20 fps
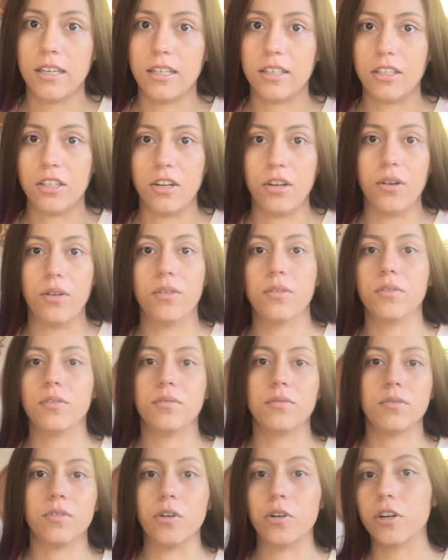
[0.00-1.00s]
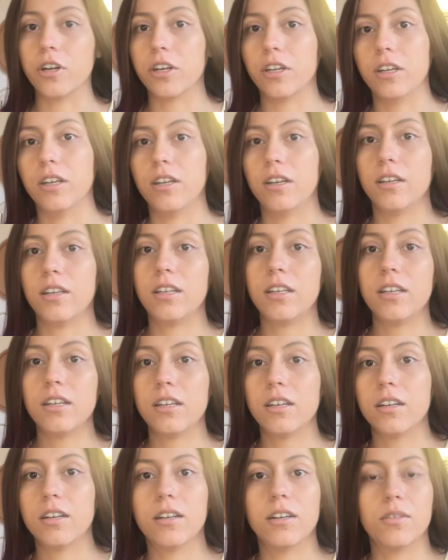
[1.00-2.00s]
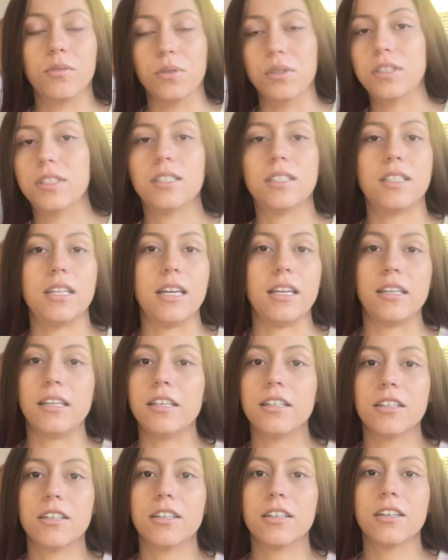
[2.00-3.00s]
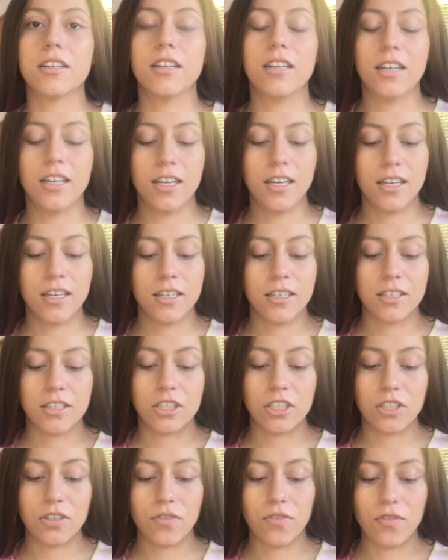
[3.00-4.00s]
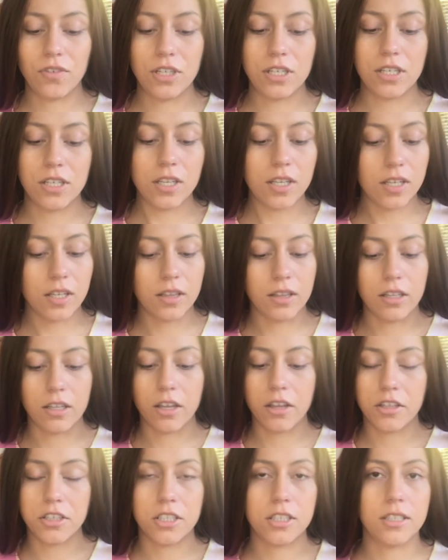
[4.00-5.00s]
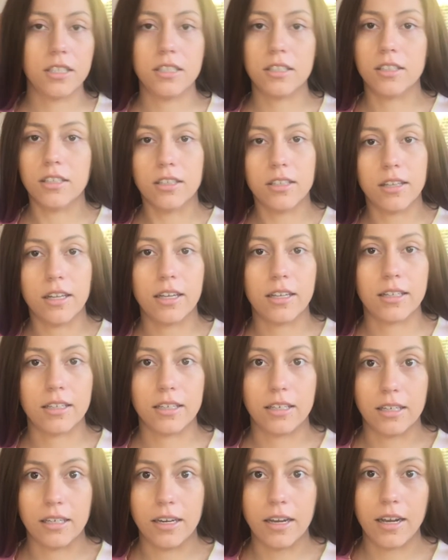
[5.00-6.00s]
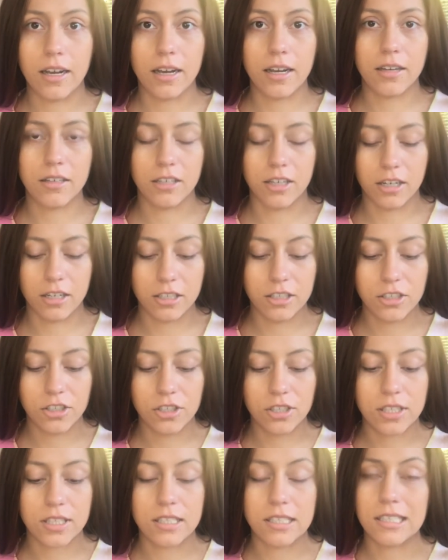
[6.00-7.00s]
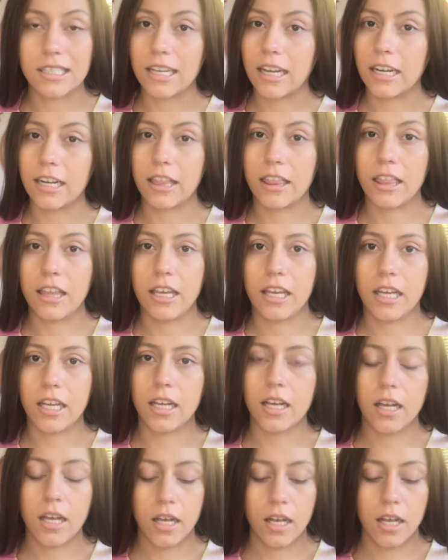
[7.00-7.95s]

it, you know, Oregon here, one state here shifting, and the other states are like, nah, not interested kind of thing.